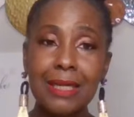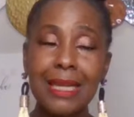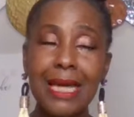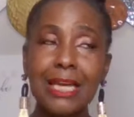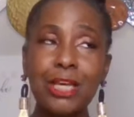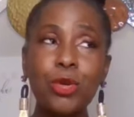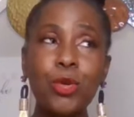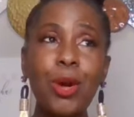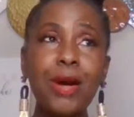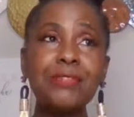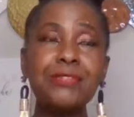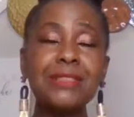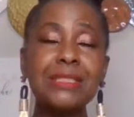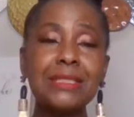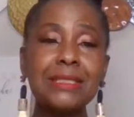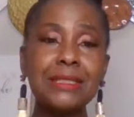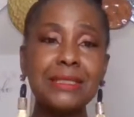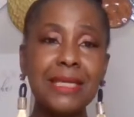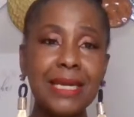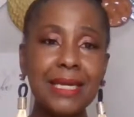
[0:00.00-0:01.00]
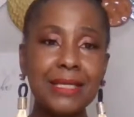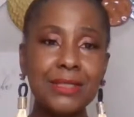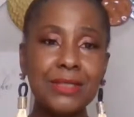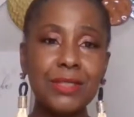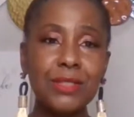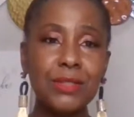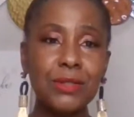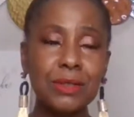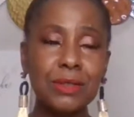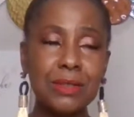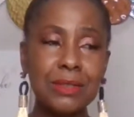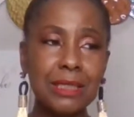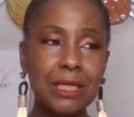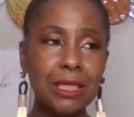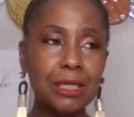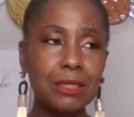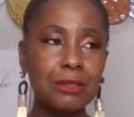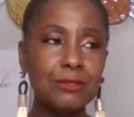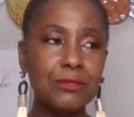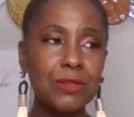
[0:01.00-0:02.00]
Like, you have to say to
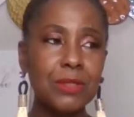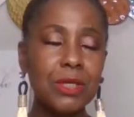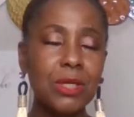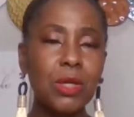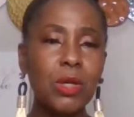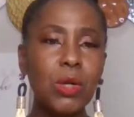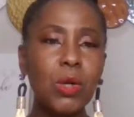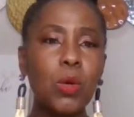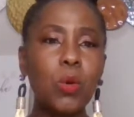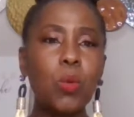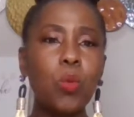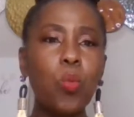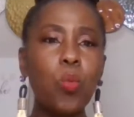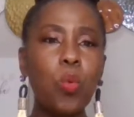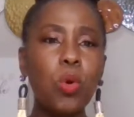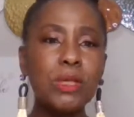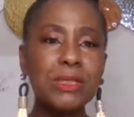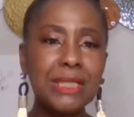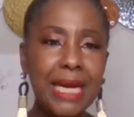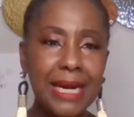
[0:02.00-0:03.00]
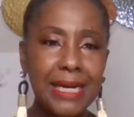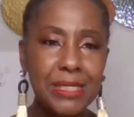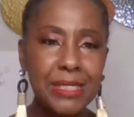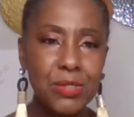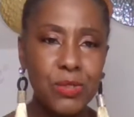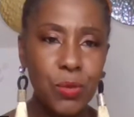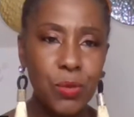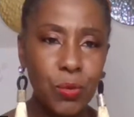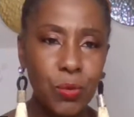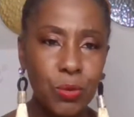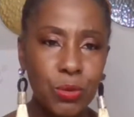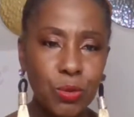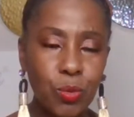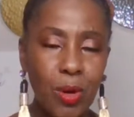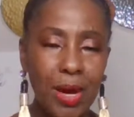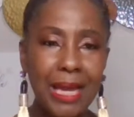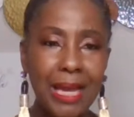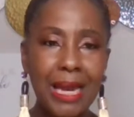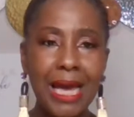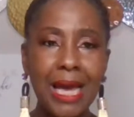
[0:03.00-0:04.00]
yourself, was I told
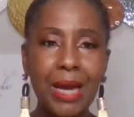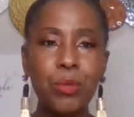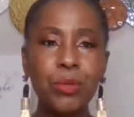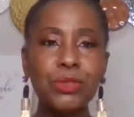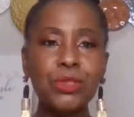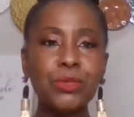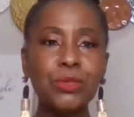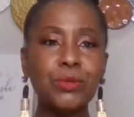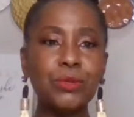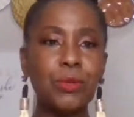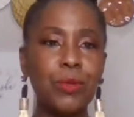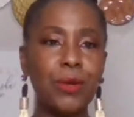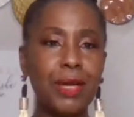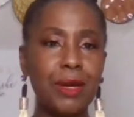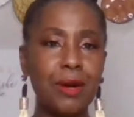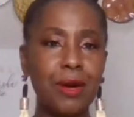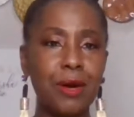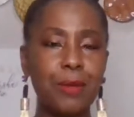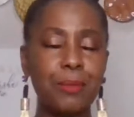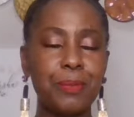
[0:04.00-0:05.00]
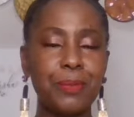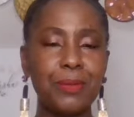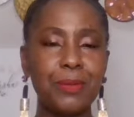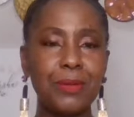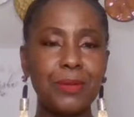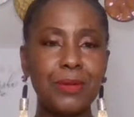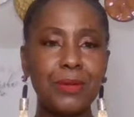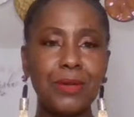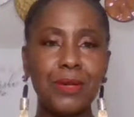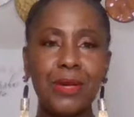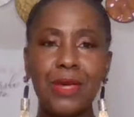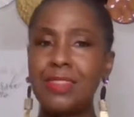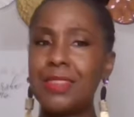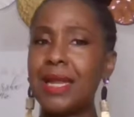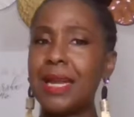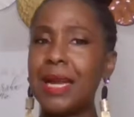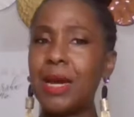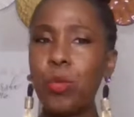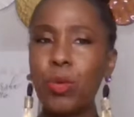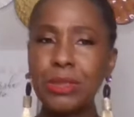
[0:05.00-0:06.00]
while I was growing up
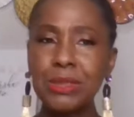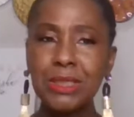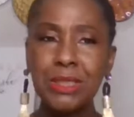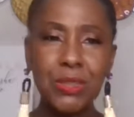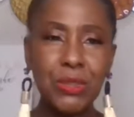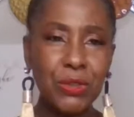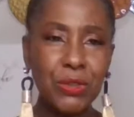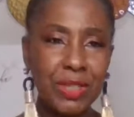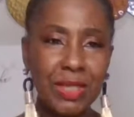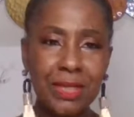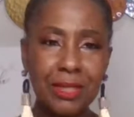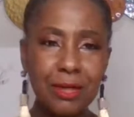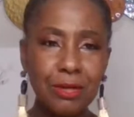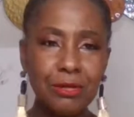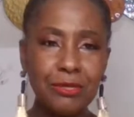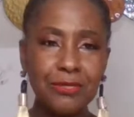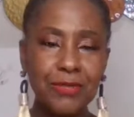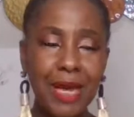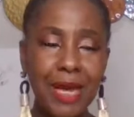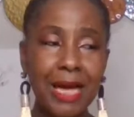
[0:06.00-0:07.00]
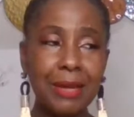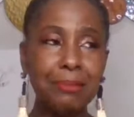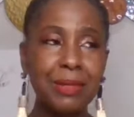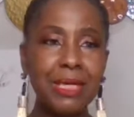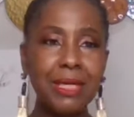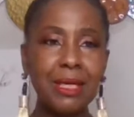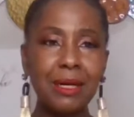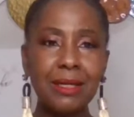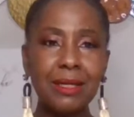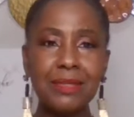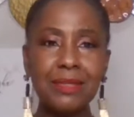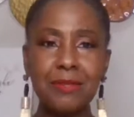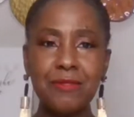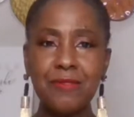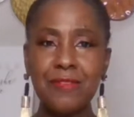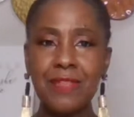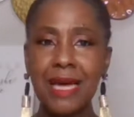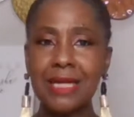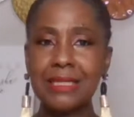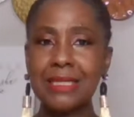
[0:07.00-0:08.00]
that I wasn't good enough, and because
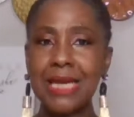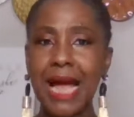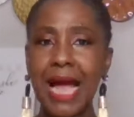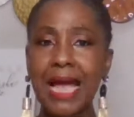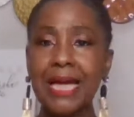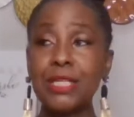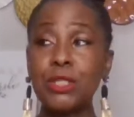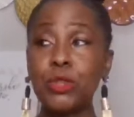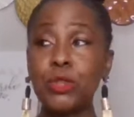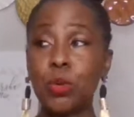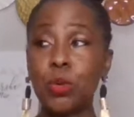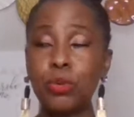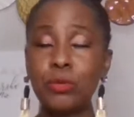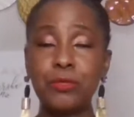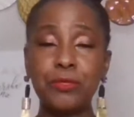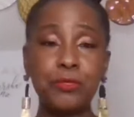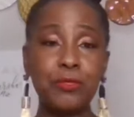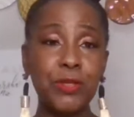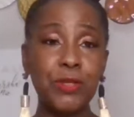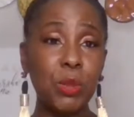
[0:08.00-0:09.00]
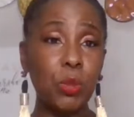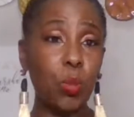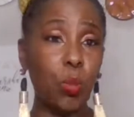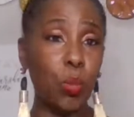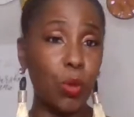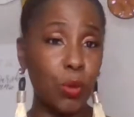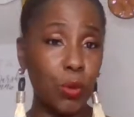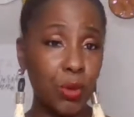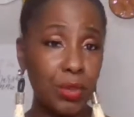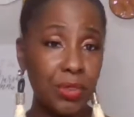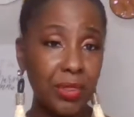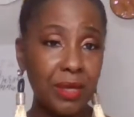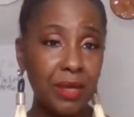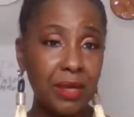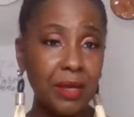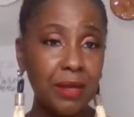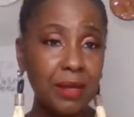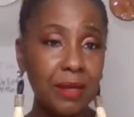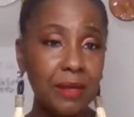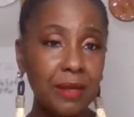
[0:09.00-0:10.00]
of that I don't feel
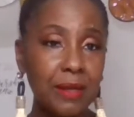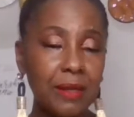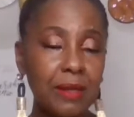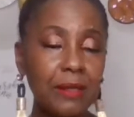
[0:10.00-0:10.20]
worthy?